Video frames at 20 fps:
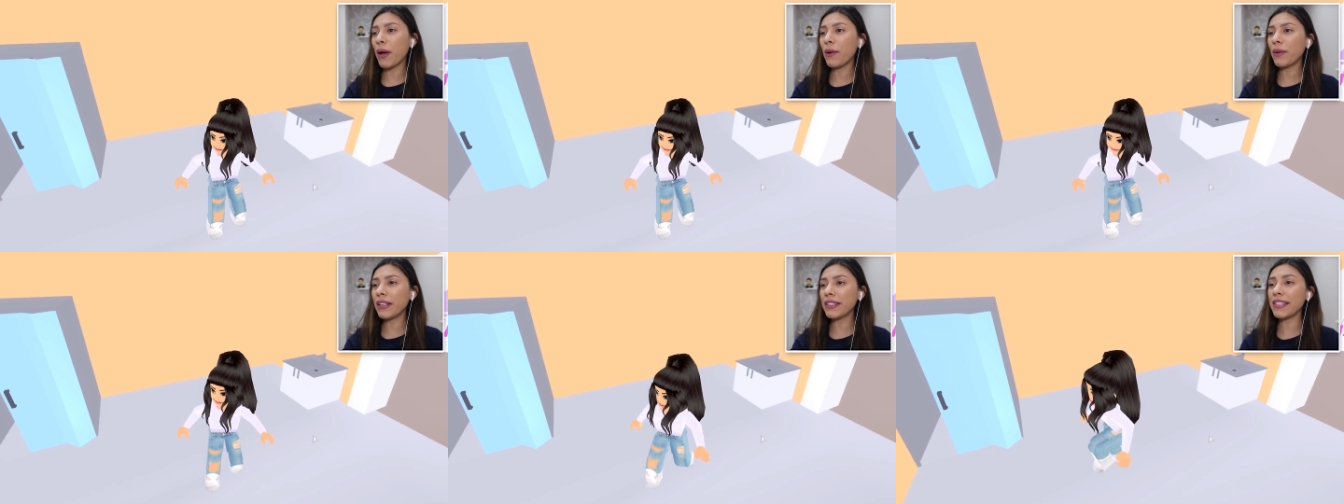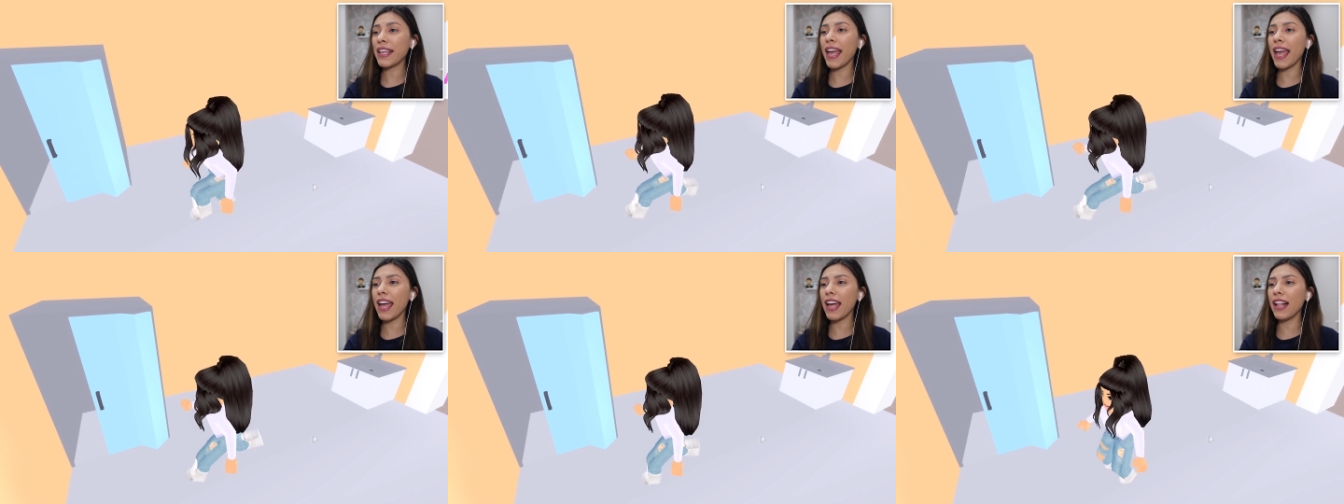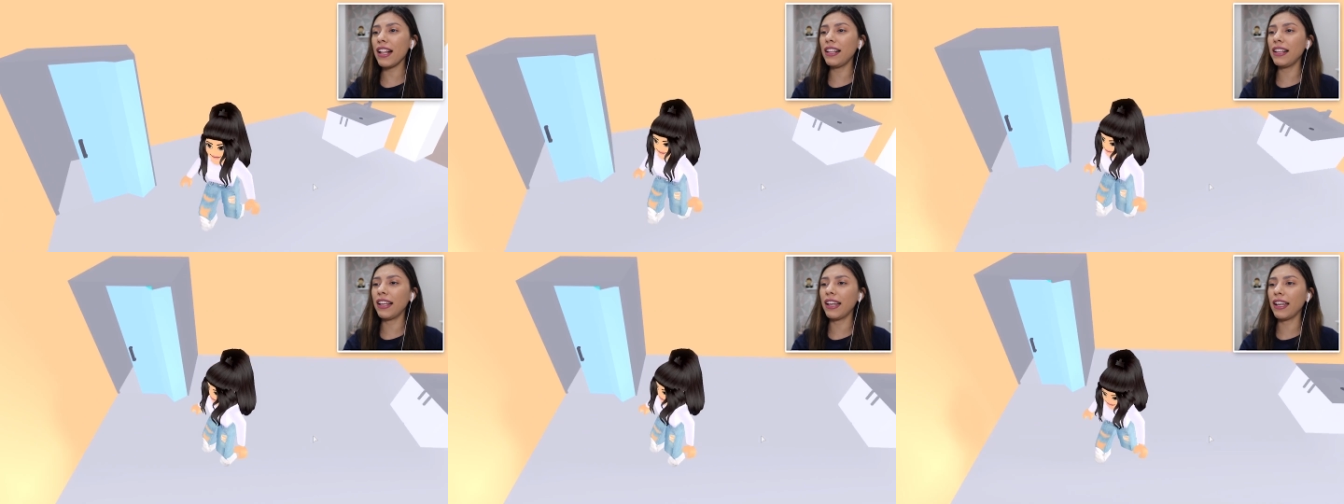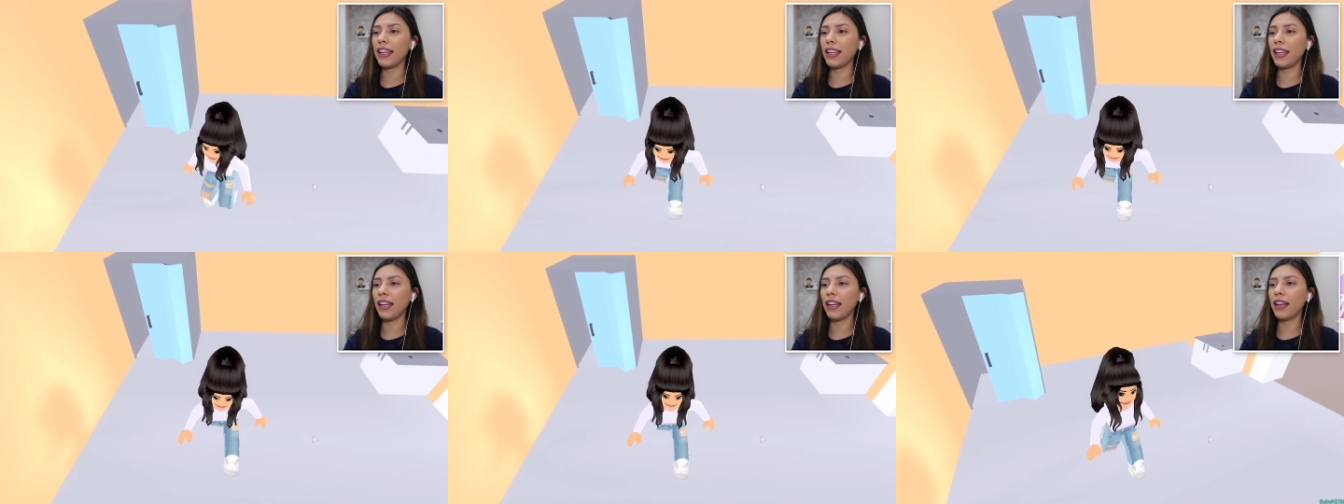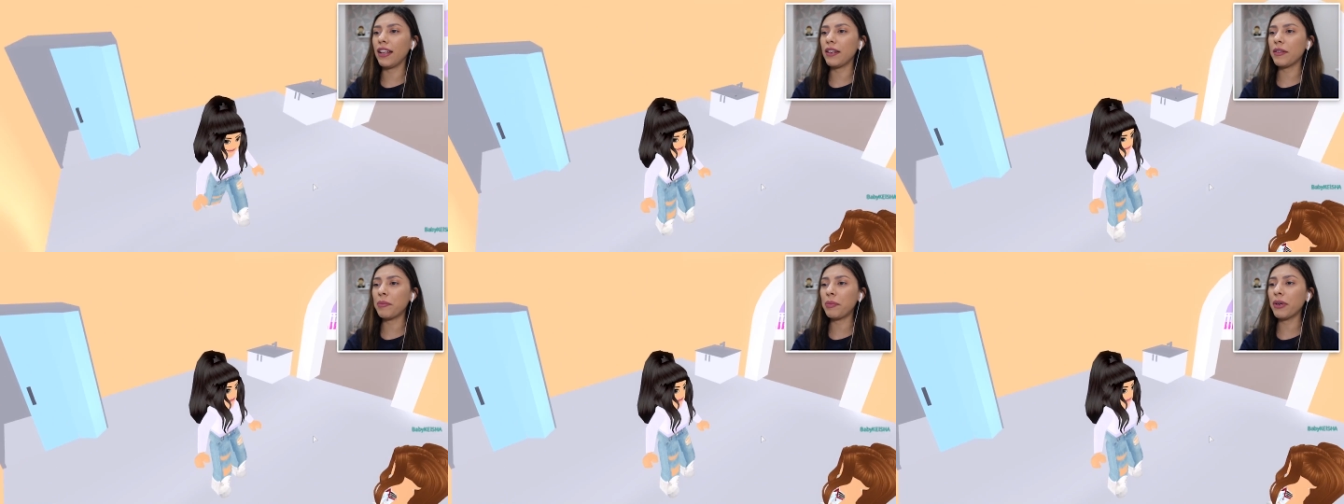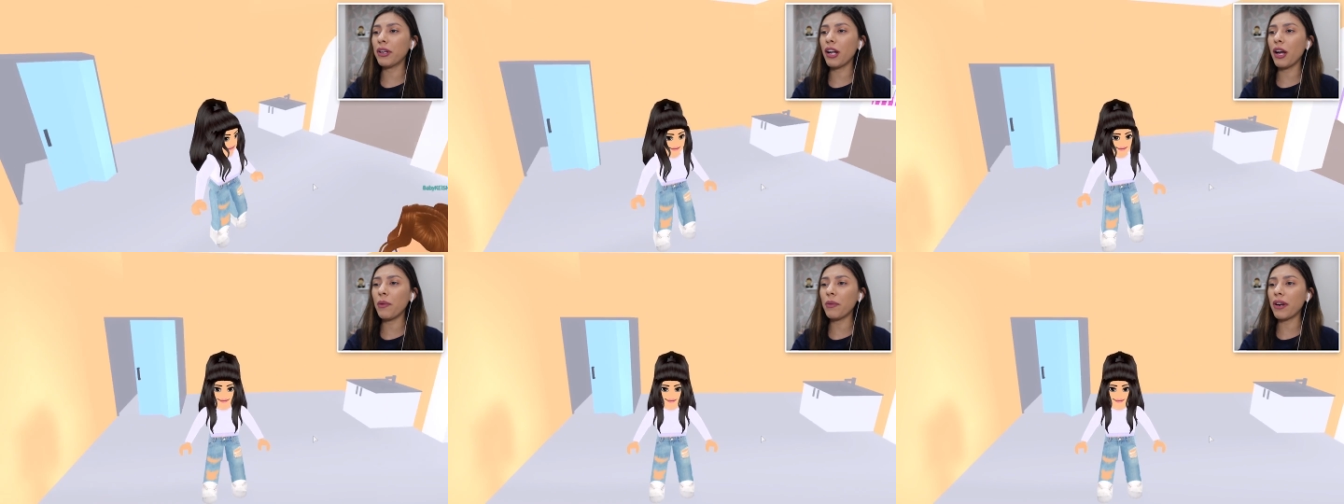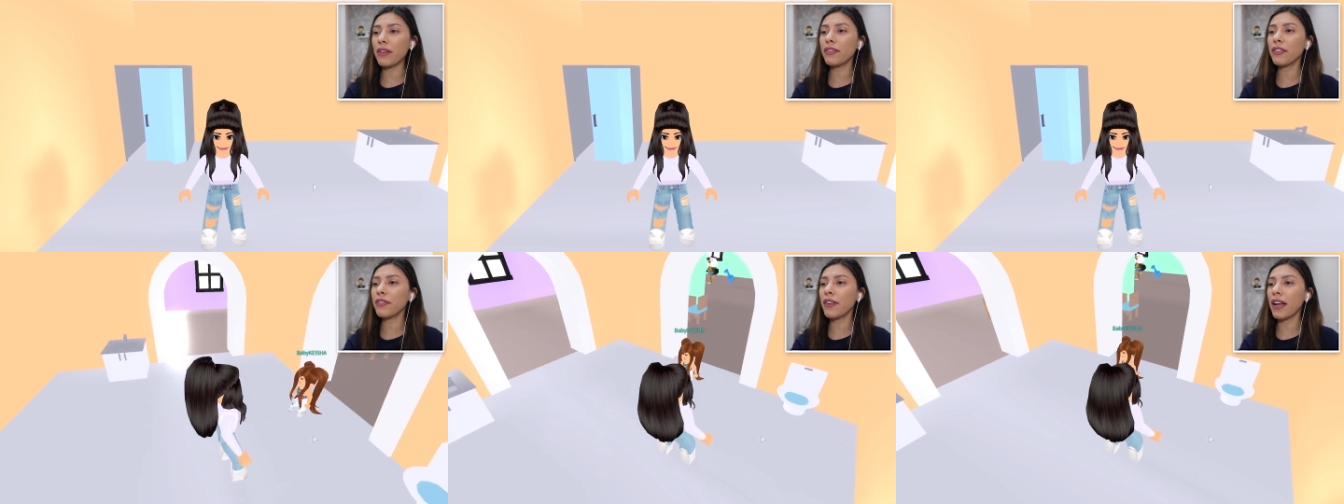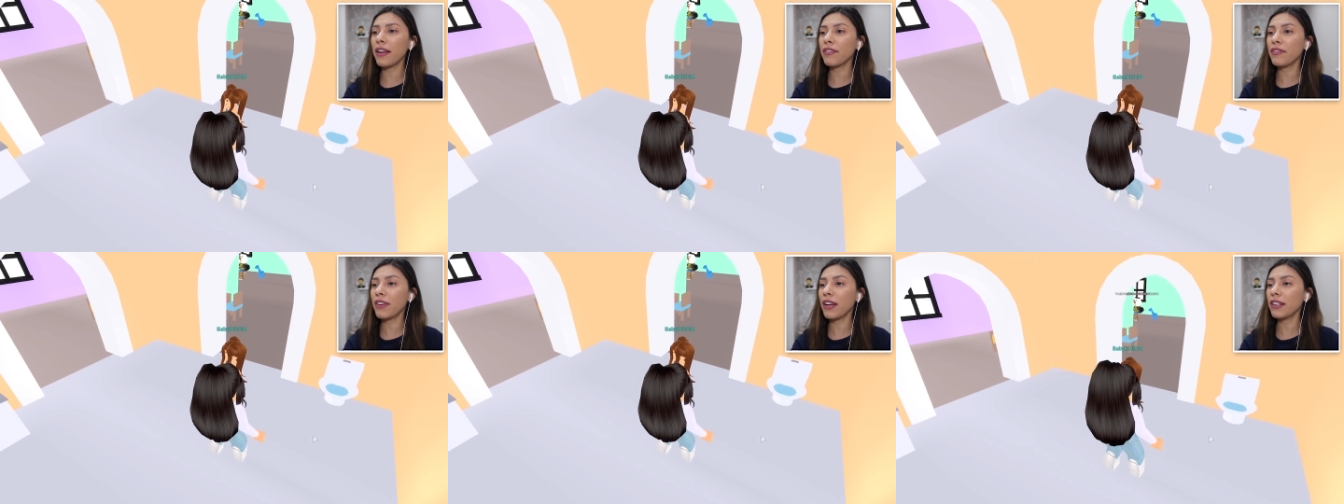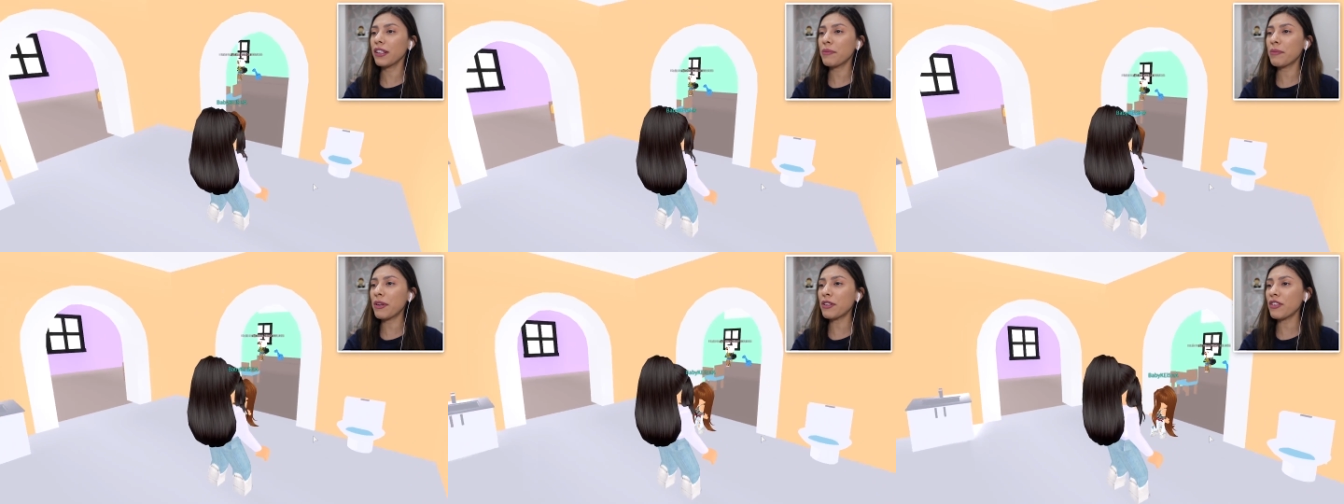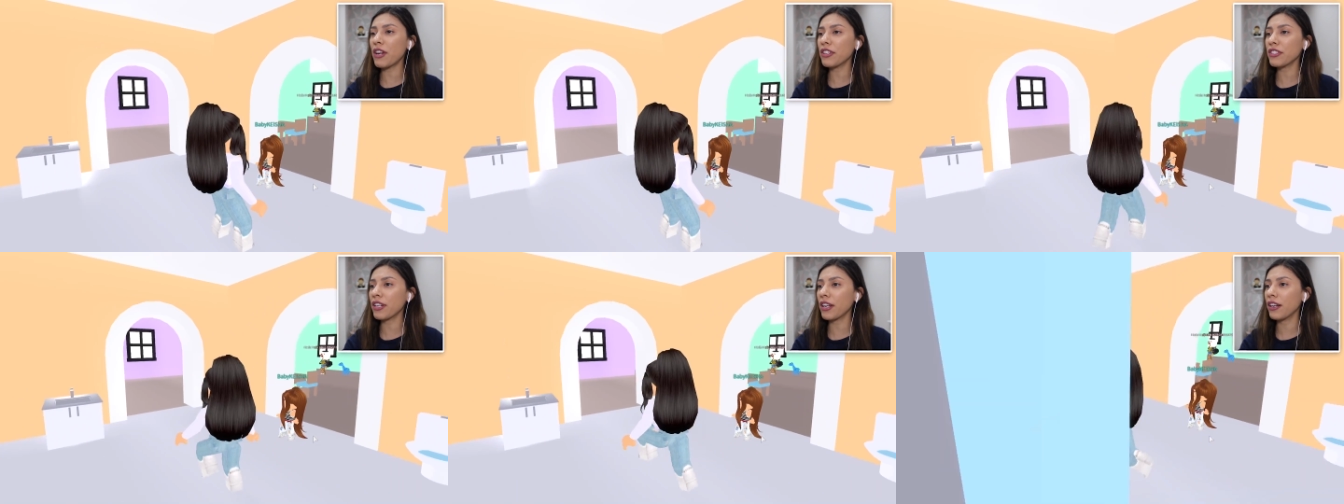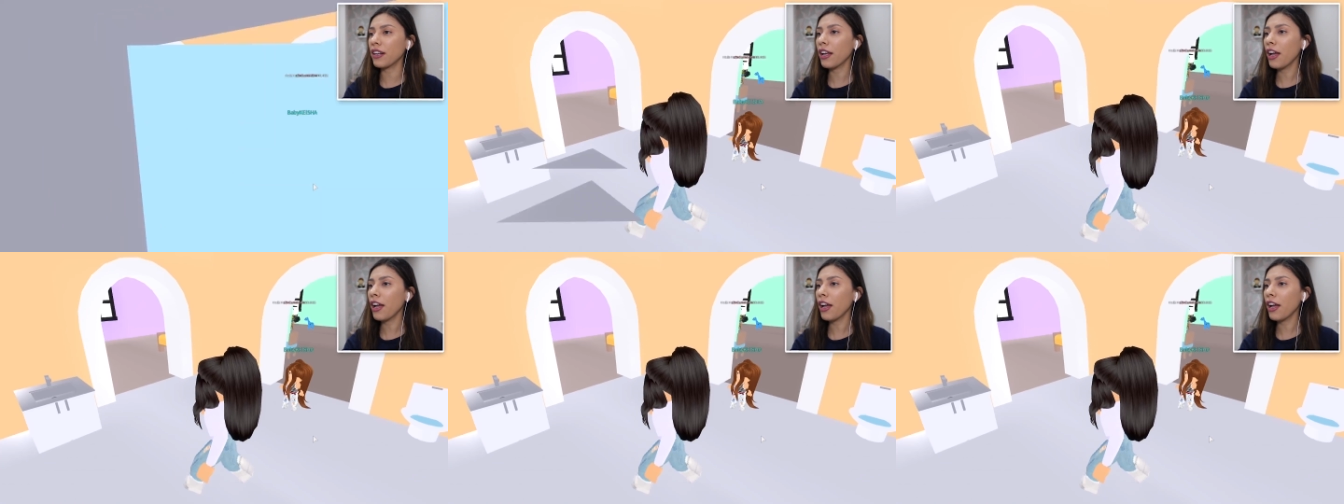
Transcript: ponytail and put on whatever I found in my trash can.